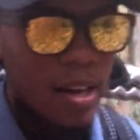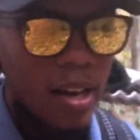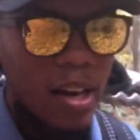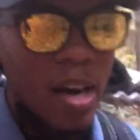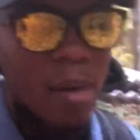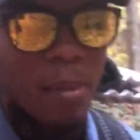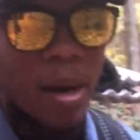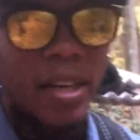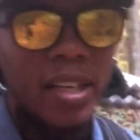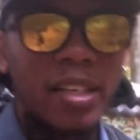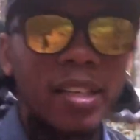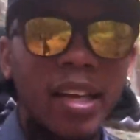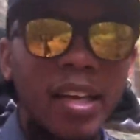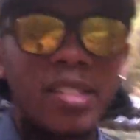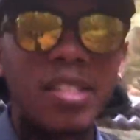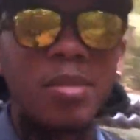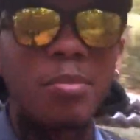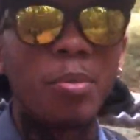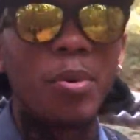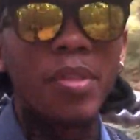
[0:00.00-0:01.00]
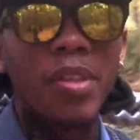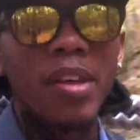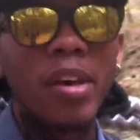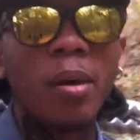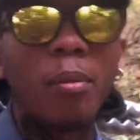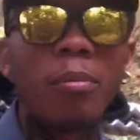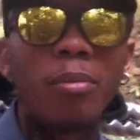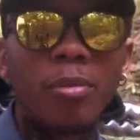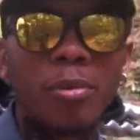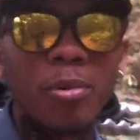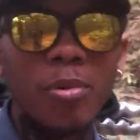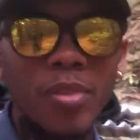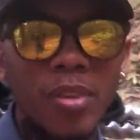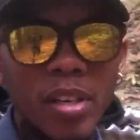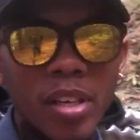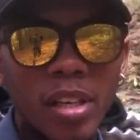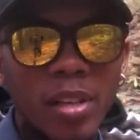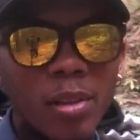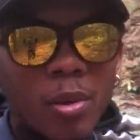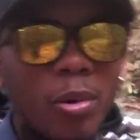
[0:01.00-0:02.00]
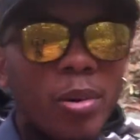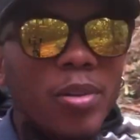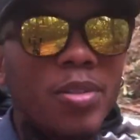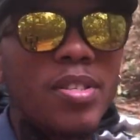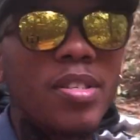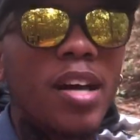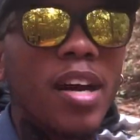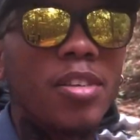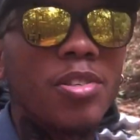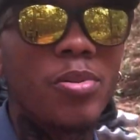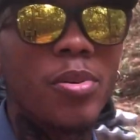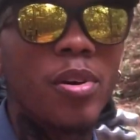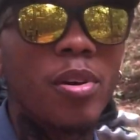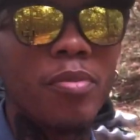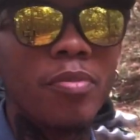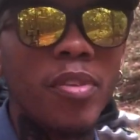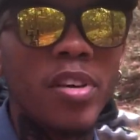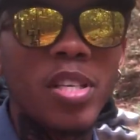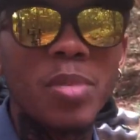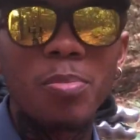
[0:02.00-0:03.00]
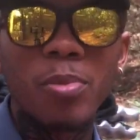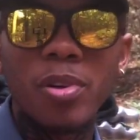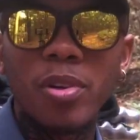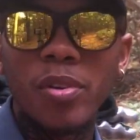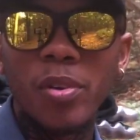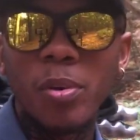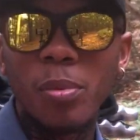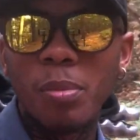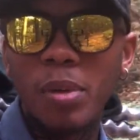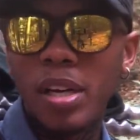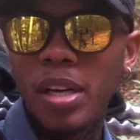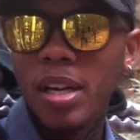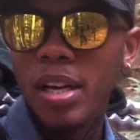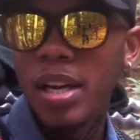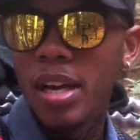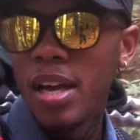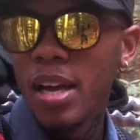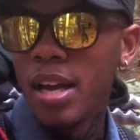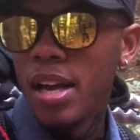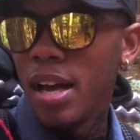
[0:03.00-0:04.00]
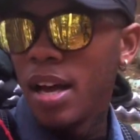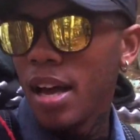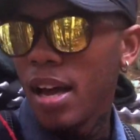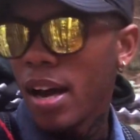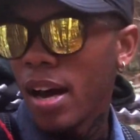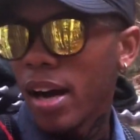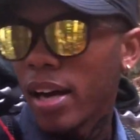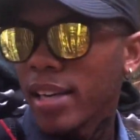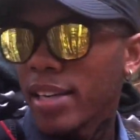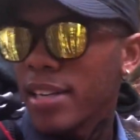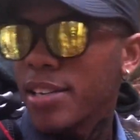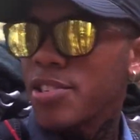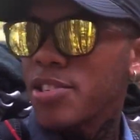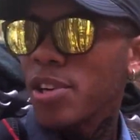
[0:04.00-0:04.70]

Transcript: I connected with him through the Loyalsock Trail Facebook group. He